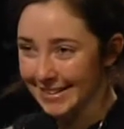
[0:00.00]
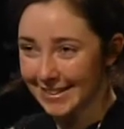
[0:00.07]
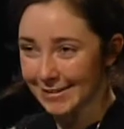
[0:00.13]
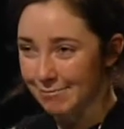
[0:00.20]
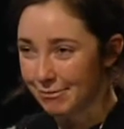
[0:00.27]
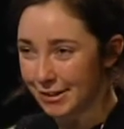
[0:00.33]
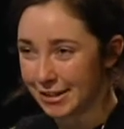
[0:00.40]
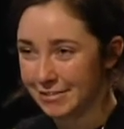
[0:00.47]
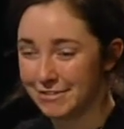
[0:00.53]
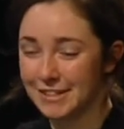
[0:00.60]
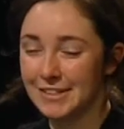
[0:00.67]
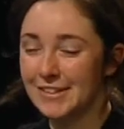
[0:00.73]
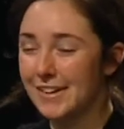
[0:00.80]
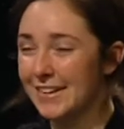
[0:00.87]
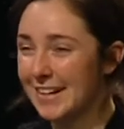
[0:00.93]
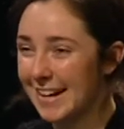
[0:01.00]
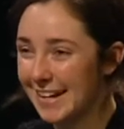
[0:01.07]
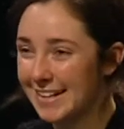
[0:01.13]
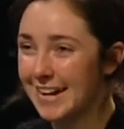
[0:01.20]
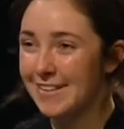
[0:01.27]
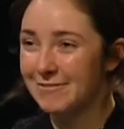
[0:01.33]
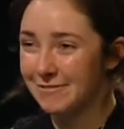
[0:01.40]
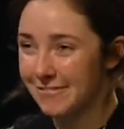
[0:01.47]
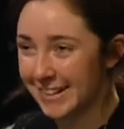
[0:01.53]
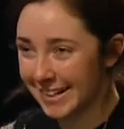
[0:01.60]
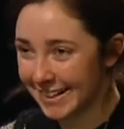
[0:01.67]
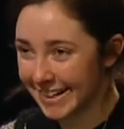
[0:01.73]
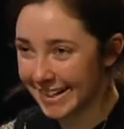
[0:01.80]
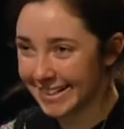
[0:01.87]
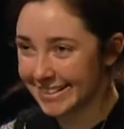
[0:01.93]
little preview. Yes. Okay, I'm
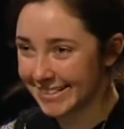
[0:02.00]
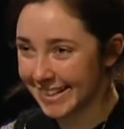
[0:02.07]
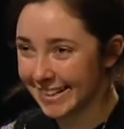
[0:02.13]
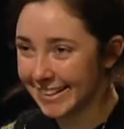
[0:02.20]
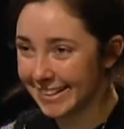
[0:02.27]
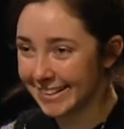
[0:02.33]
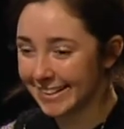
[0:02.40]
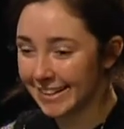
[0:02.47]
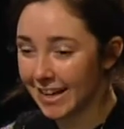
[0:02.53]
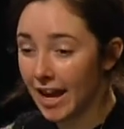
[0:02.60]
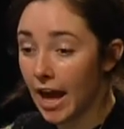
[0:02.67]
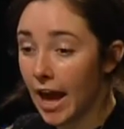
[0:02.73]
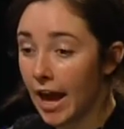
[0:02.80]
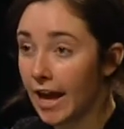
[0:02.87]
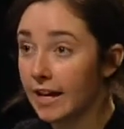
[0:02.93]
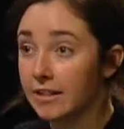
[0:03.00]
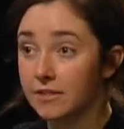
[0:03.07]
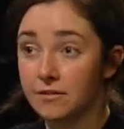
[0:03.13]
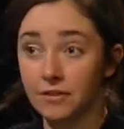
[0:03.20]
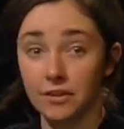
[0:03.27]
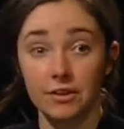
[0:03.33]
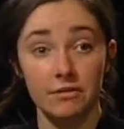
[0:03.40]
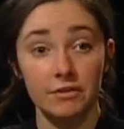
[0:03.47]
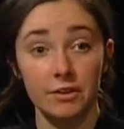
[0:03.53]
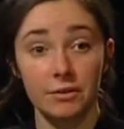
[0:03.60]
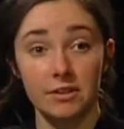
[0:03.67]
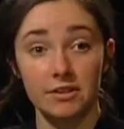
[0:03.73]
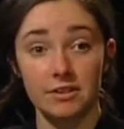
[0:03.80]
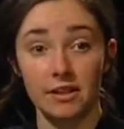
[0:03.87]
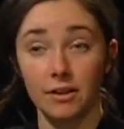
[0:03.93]
very excited. And for the
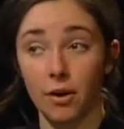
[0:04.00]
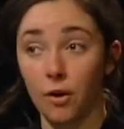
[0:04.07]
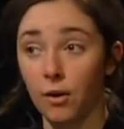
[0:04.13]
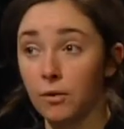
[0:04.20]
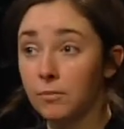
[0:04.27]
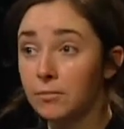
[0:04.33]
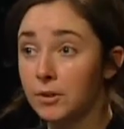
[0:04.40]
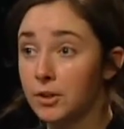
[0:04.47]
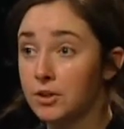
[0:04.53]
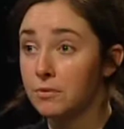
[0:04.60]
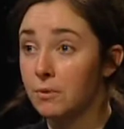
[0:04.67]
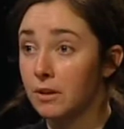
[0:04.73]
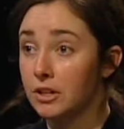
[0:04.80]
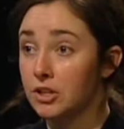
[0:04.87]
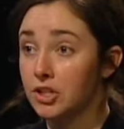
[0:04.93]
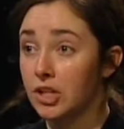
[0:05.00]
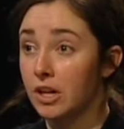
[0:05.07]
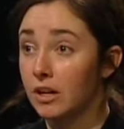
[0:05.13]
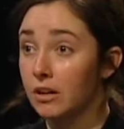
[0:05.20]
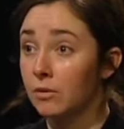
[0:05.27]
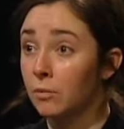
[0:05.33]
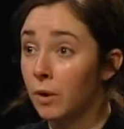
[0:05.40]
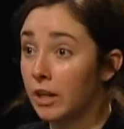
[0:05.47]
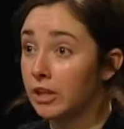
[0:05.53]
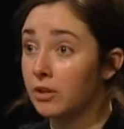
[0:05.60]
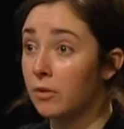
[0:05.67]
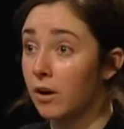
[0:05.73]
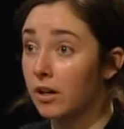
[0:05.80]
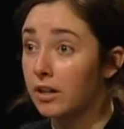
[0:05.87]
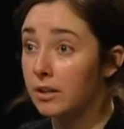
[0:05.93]
viewers at home, we want to share when you
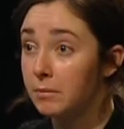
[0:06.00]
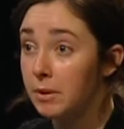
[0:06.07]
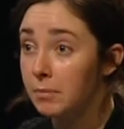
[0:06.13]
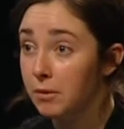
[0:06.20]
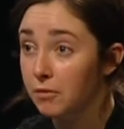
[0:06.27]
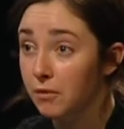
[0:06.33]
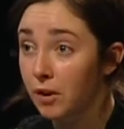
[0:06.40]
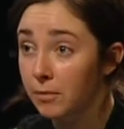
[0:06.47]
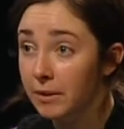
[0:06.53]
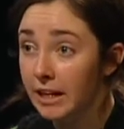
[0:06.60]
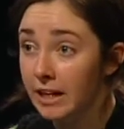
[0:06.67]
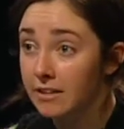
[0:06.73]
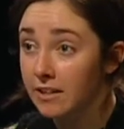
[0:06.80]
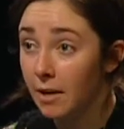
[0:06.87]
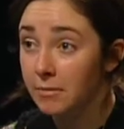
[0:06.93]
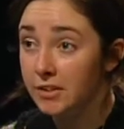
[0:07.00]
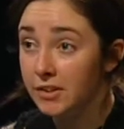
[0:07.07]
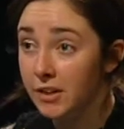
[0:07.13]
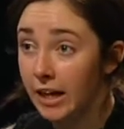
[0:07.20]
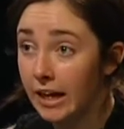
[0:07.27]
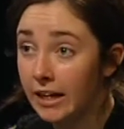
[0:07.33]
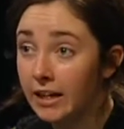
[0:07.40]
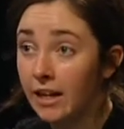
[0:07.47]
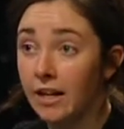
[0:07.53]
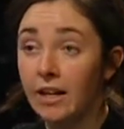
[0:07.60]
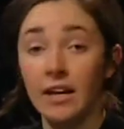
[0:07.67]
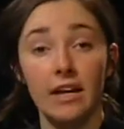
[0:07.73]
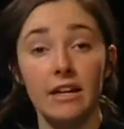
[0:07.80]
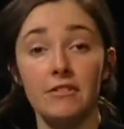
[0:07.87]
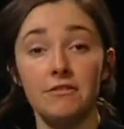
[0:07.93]
are going to be performing at Thomas Crane.
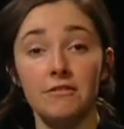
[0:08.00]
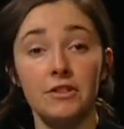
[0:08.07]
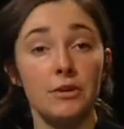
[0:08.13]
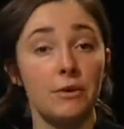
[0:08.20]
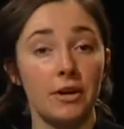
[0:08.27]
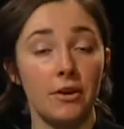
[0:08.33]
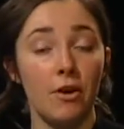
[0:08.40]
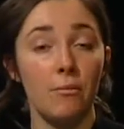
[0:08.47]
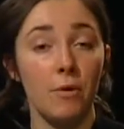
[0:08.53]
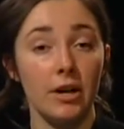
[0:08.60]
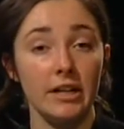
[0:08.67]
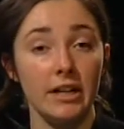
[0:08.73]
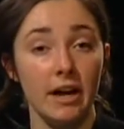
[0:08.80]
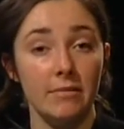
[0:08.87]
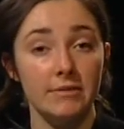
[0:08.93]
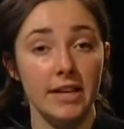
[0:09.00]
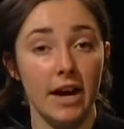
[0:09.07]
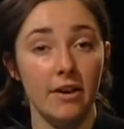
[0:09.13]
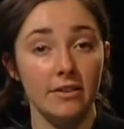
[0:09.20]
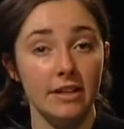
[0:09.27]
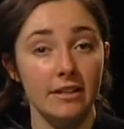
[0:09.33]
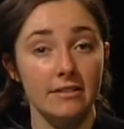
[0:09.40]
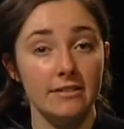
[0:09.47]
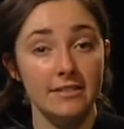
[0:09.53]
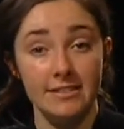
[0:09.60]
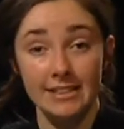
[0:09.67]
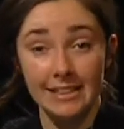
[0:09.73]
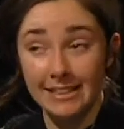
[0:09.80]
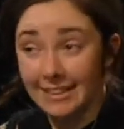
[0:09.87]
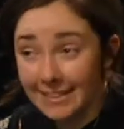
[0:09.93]
If you at home want to come down and
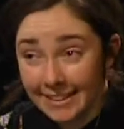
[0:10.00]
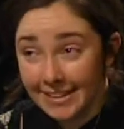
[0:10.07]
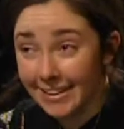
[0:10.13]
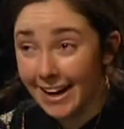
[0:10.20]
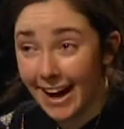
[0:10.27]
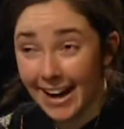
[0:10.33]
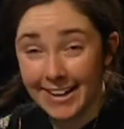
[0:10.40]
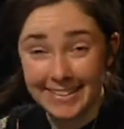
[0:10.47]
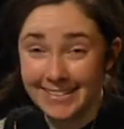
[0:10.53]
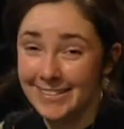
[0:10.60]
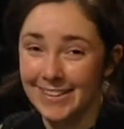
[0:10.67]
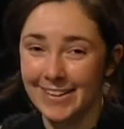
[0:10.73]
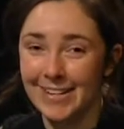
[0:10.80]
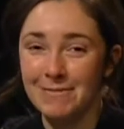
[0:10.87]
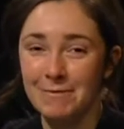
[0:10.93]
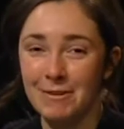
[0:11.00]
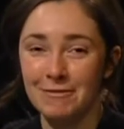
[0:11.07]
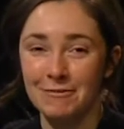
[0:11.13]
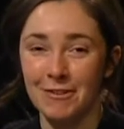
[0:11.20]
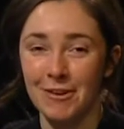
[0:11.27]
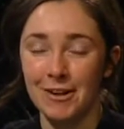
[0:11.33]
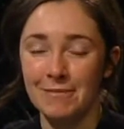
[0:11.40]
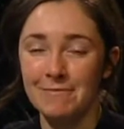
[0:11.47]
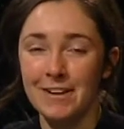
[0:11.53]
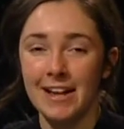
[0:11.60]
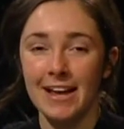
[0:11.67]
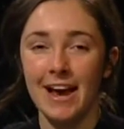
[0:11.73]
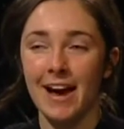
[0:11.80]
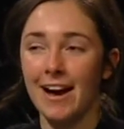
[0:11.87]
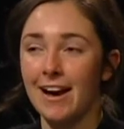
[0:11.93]
see uh, Dory perform,
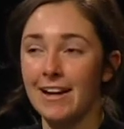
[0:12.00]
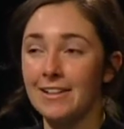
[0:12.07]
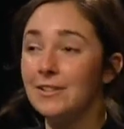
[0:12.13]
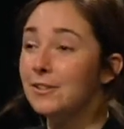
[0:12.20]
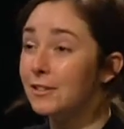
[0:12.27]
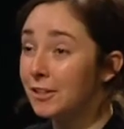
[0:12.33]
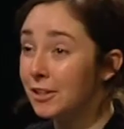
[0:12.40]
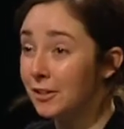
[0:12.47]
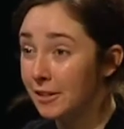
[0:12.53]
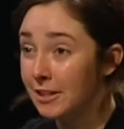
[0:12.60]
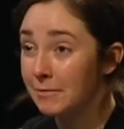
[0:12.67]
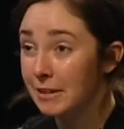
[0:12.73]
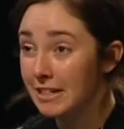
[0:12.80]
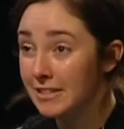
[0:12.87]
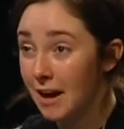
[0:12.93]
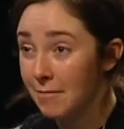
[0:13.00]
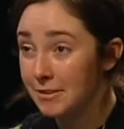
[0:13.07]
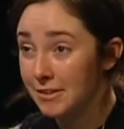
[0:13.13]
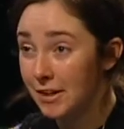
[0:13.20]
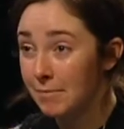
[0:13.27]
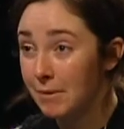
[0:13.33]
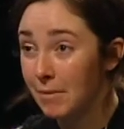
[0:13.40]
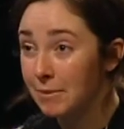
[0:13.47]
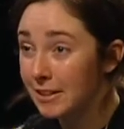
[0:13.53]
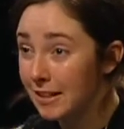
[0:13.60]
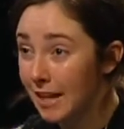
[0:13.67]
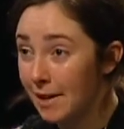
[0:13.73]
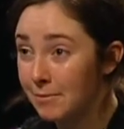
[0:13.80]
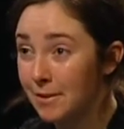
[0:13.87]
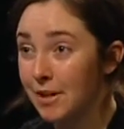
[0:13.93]
uh, you're, you're going to be at Thomas Crane Public
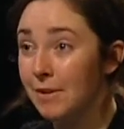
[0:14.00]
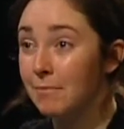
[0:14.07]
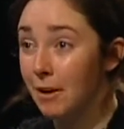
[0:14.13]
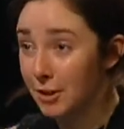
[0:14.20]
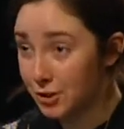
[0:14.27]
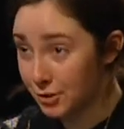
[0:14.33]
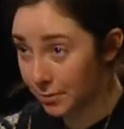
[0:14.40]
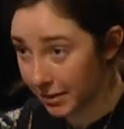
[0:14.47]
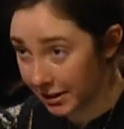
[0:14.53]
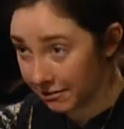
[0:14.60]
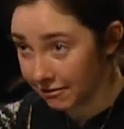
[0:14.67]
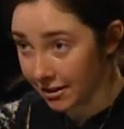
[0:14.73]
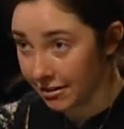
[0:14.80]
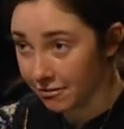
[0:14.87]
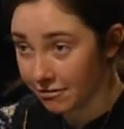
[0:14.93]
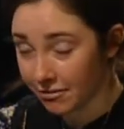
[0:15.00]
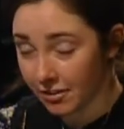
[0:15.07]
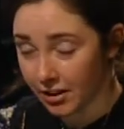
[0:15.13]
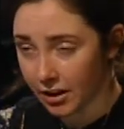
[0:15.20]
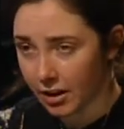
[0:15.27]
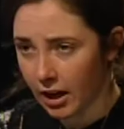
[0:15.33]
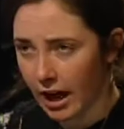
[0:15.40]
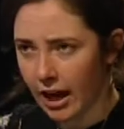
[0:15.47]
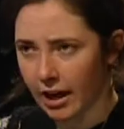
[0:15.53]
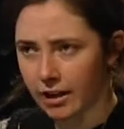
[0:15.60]
Library March 25th. Yes, that's right.